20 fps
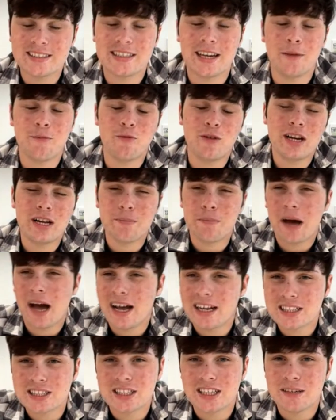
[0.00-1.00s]
I'm really
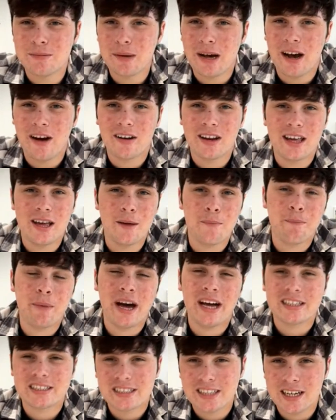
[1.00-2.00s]
passionate about it. I'm
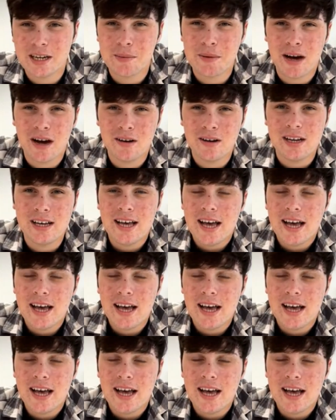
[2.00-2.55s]
passionate about